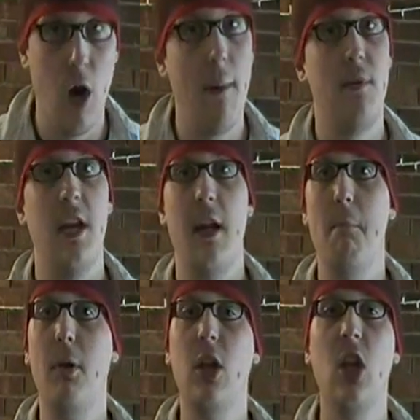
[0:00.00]
dropped it.
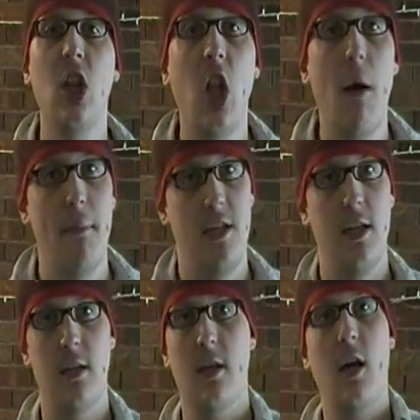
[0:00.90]
It
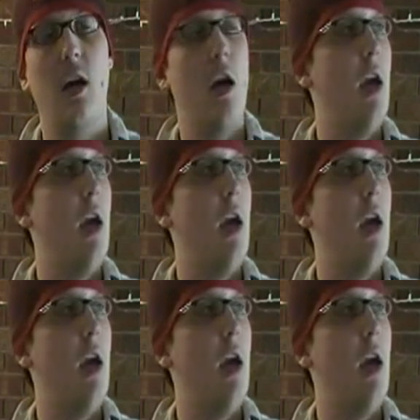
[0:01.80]
plummeted.